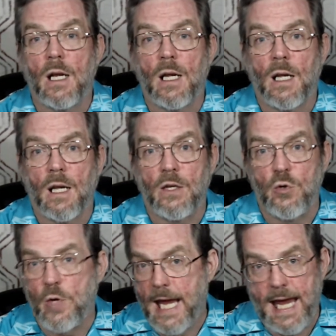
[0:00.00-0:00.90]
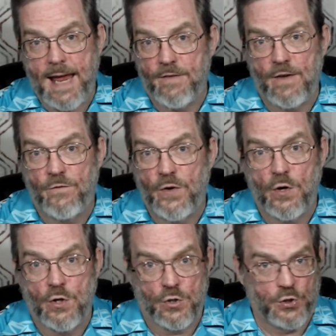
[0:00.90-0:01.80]
You can't have an
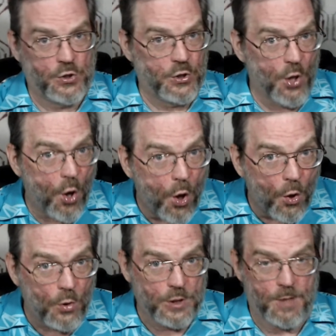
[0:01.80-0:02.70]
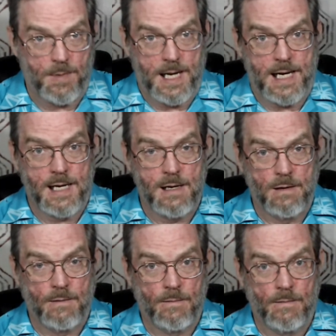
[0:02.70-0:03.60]
inferior soul to me.
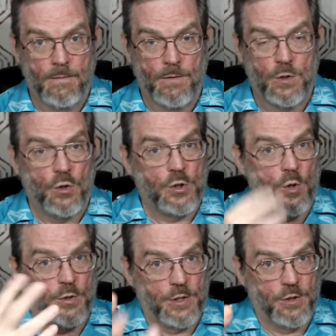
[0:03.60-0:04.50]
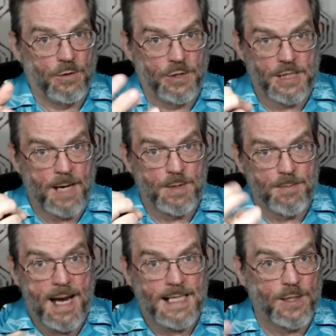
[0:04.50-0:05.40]
Your soul is the same as
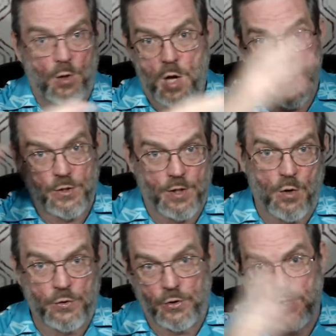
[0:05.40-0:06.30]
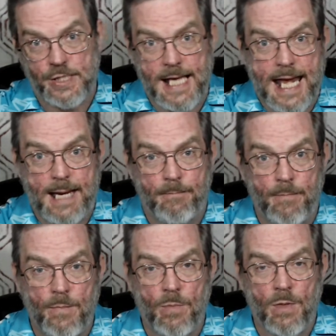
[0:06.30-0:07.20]
my soul. All souls are the same.
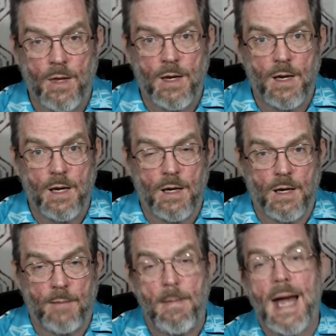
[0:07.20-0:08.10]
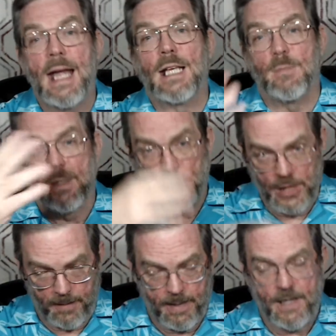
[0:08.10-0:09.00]
Mine has been shaped
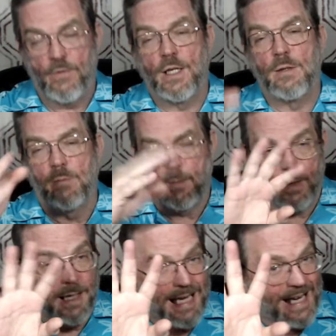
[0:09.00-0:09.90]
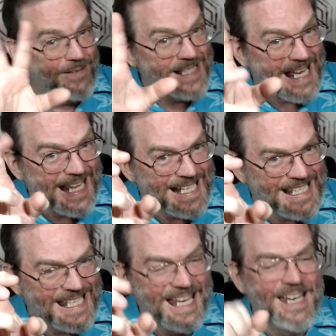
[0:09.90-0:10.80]
by different, but I can't even say that,
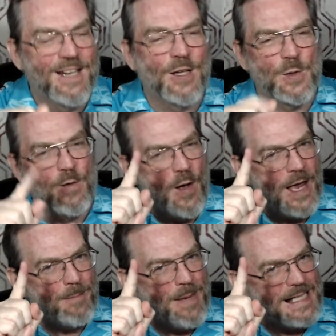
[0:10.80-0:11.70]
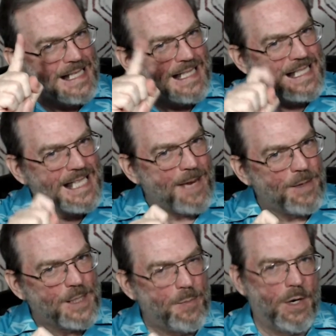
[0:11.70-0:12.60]
see, because we've all had basically the same
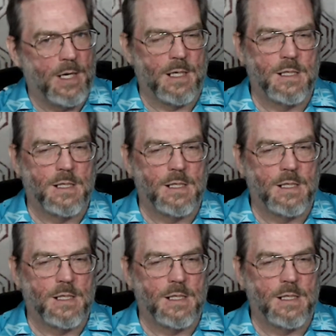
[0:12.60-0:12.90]
experience.